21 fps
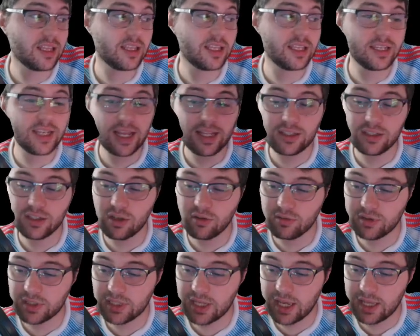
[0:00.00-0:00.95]
the dead
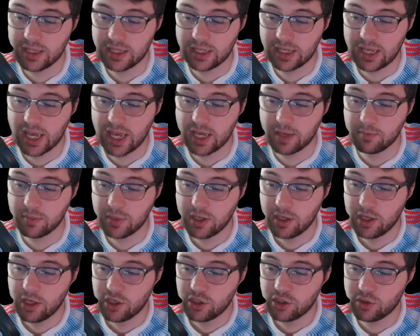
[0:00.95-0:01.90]
zone set in the game.
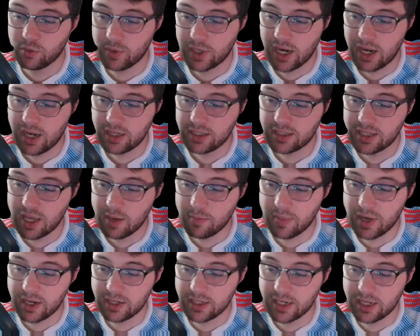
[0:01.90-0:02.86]
So when I set
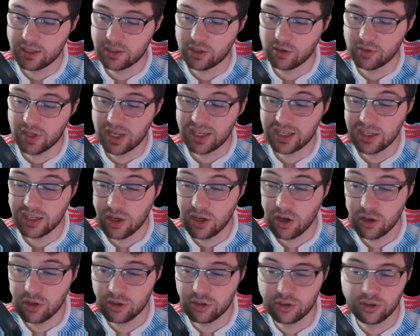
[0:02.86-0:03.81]
my dead zone, like in
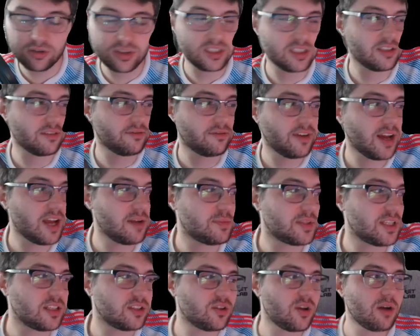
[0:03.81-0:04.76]
Call of Duty to
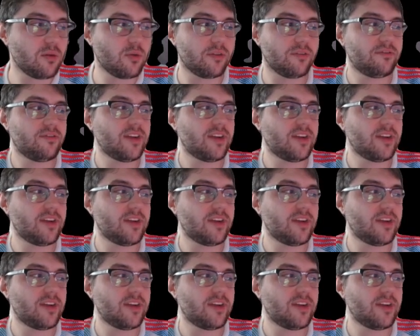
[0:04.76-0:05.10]
5%, so I want